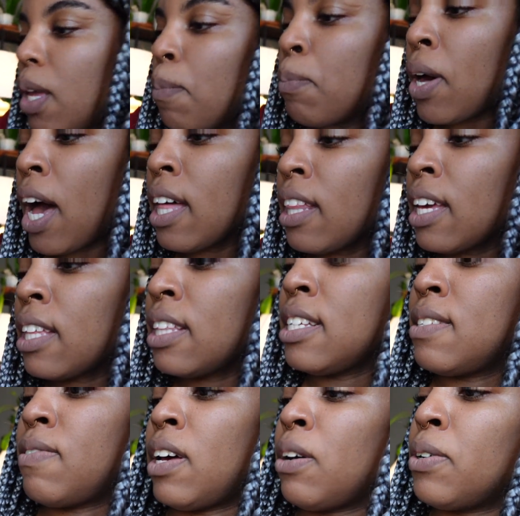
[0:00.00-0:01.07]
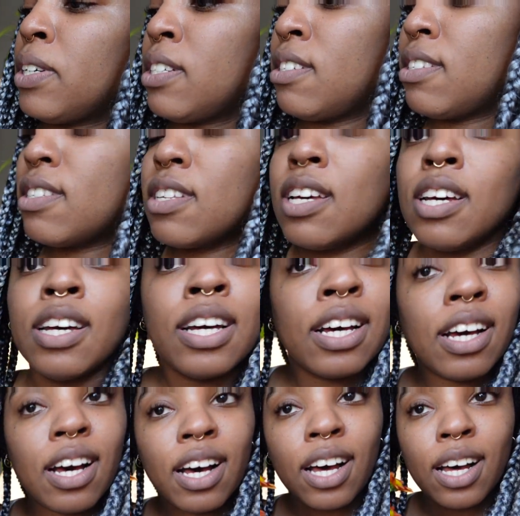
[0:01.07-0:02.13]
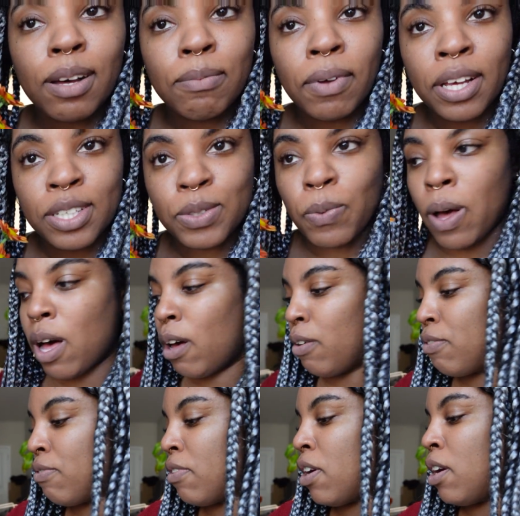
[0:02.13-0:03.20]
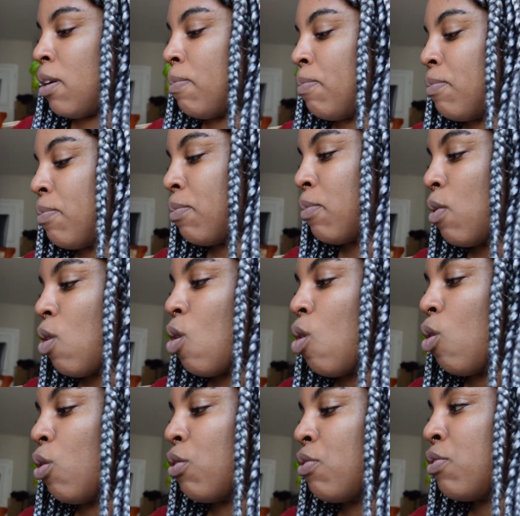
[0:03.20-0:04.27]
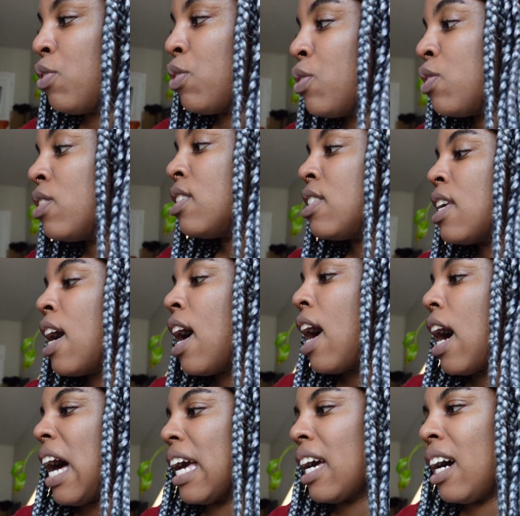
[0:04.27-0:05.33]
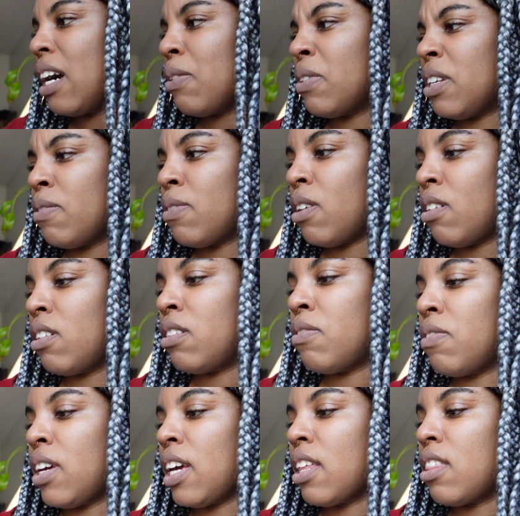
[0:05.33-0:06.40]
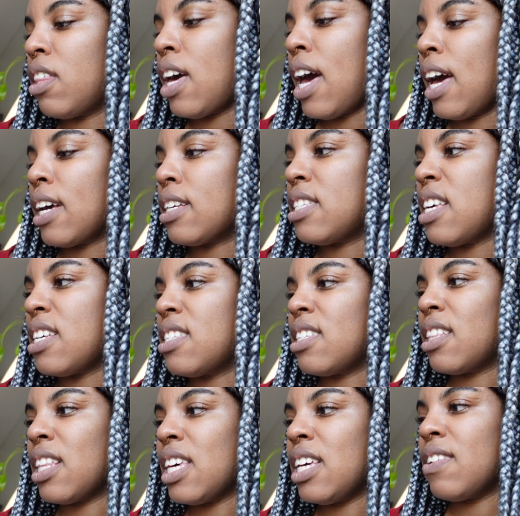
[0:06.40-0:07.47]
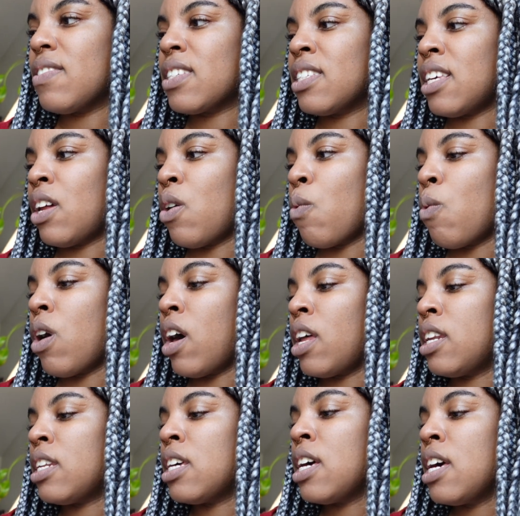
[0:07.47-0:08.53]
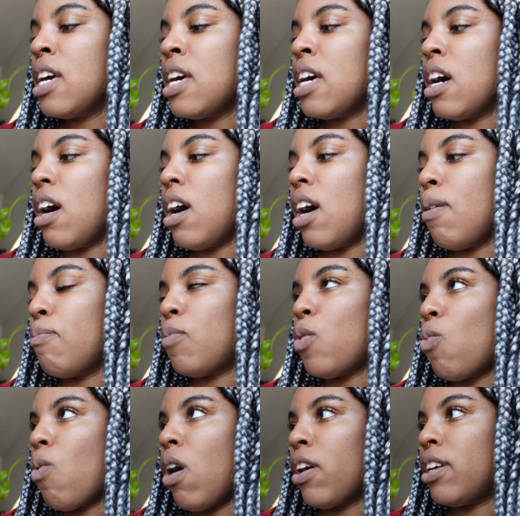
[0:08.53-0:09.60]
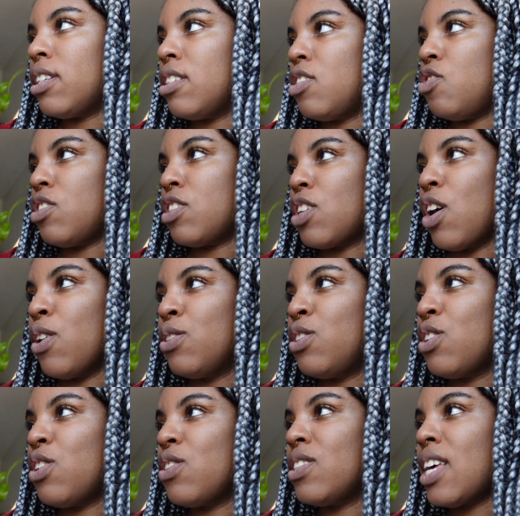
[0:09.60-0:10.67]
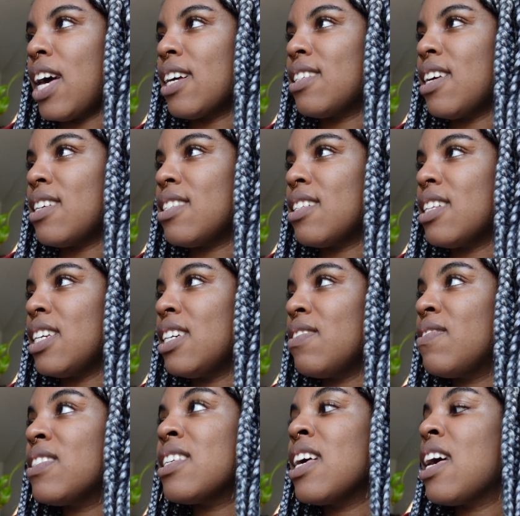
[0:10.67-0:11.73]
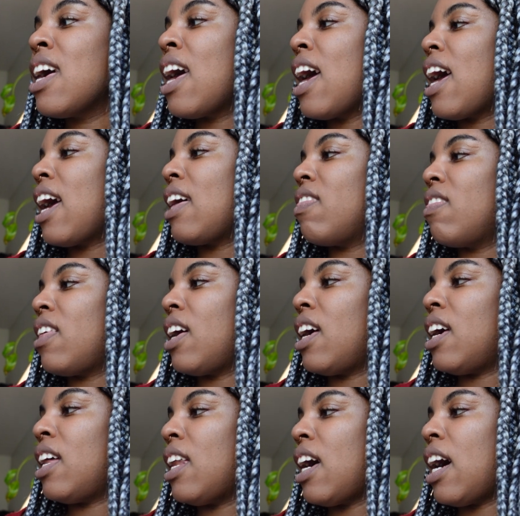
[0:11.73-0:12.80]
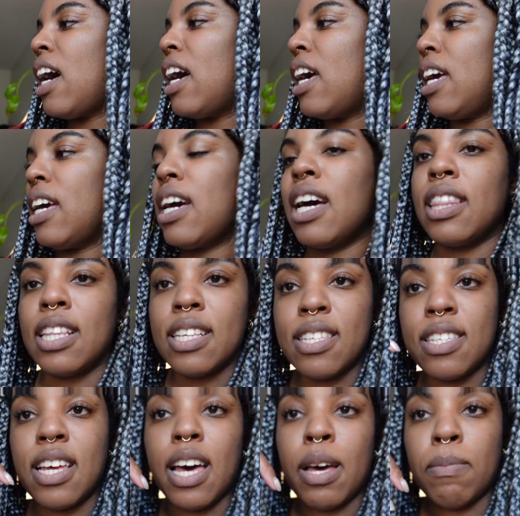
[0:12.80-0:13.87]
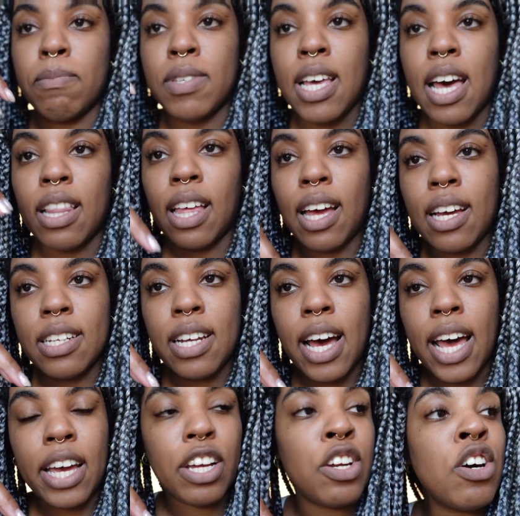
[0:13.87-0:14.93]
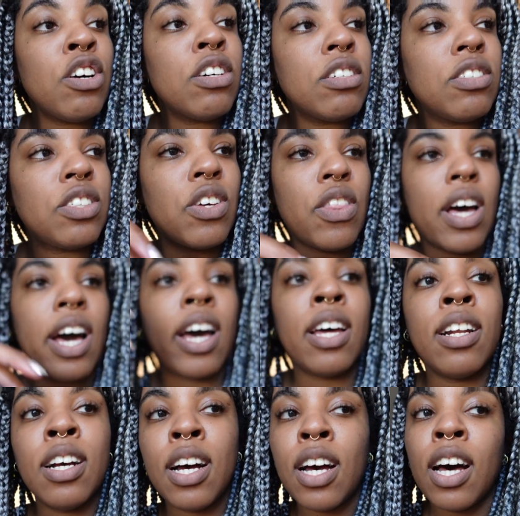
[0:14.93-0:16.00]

But I like these flowers um, as well from Whole Foods. I got rid of all of like the excess leaves because I don't want um, the water to just go to those excess leaves. And then I cut the stems at like a diagonal so that